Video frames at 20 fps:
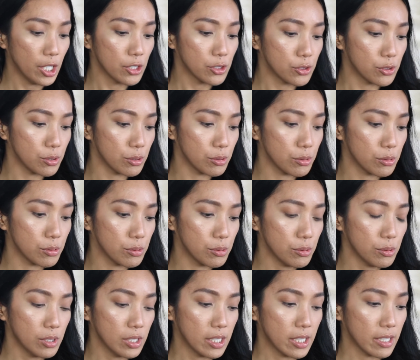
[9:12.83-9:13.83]

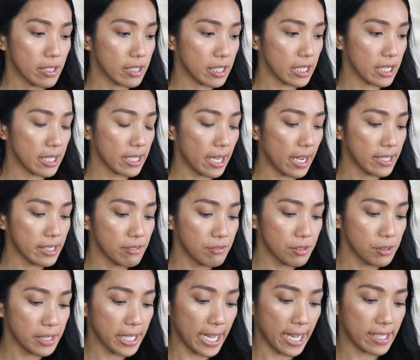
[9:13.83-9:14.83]
to the
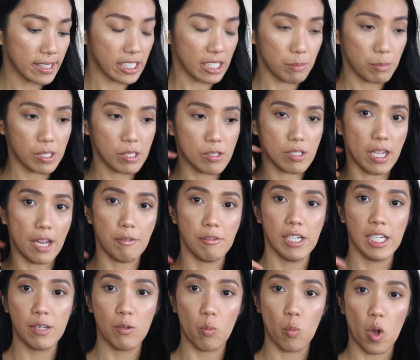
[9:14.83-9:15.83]
Carnival Candy because I
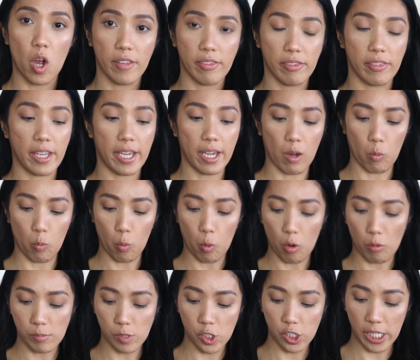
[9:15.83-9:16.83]
really want that
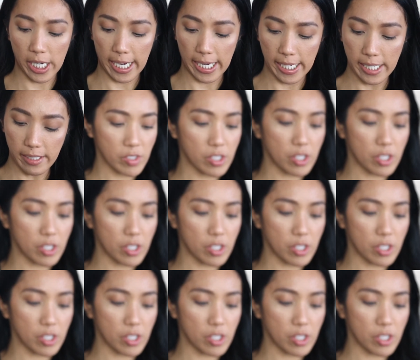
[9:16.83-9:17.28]
warm shade.